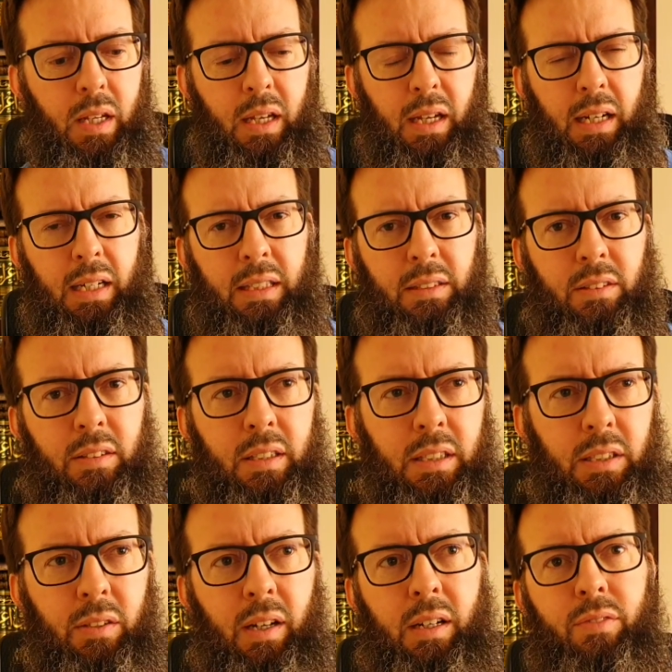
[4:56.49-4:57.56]
and
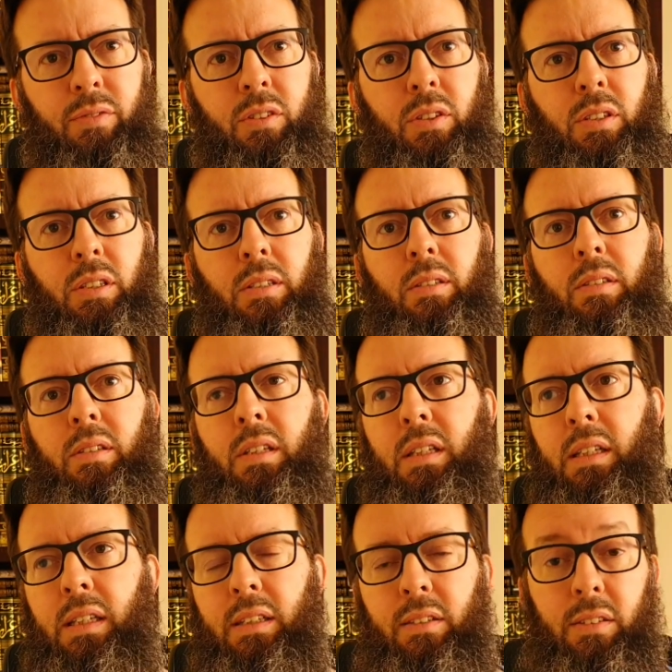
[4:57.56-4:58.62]
you have to
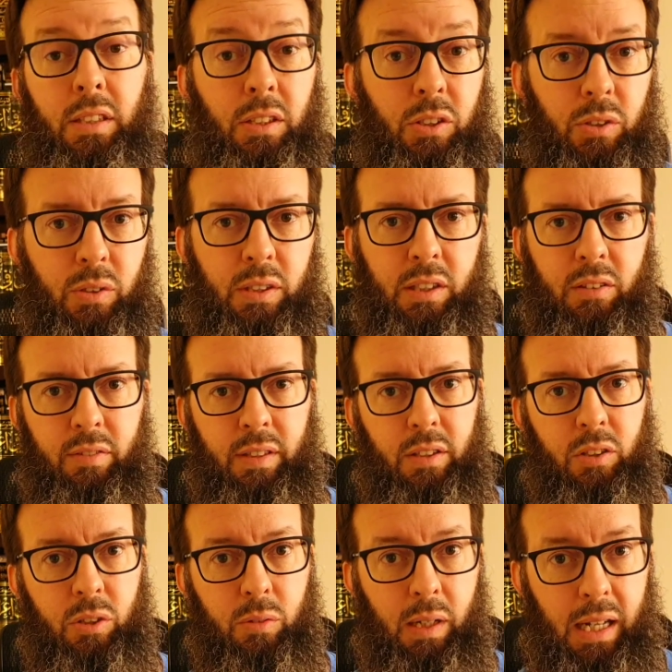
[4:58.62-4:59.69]
teach yourself how
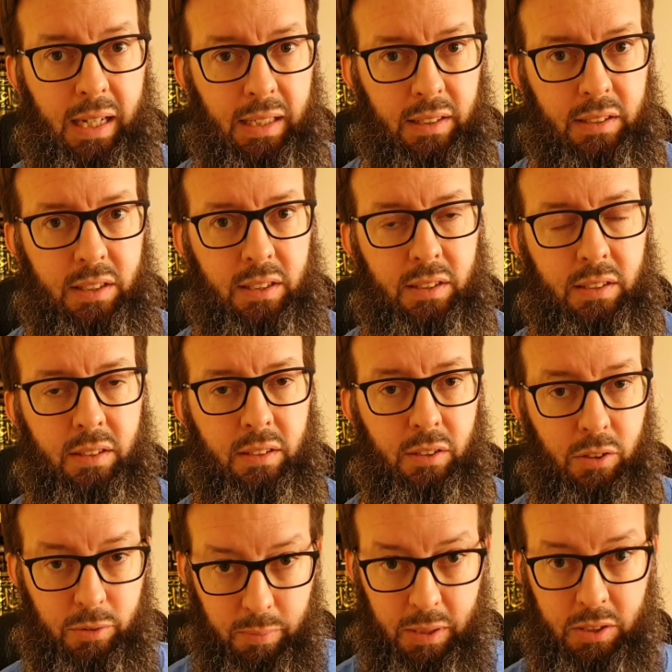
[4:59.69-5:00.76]
to relax
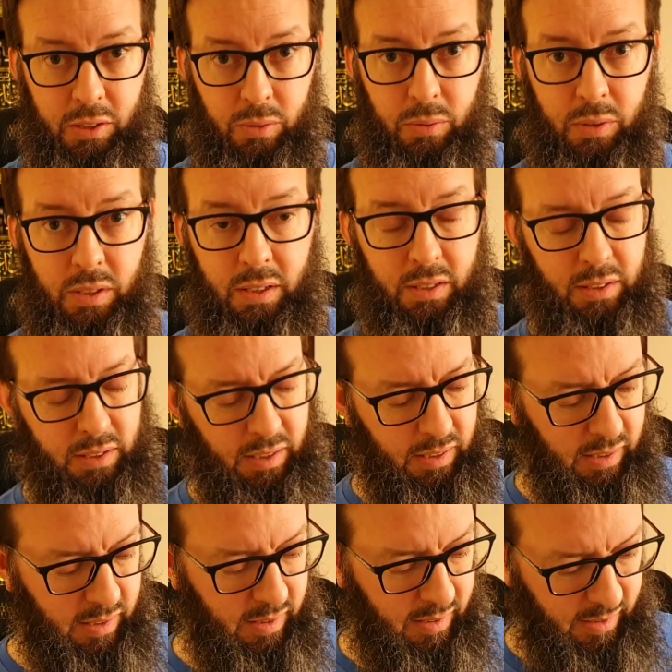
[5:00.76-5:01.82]
those muscles so that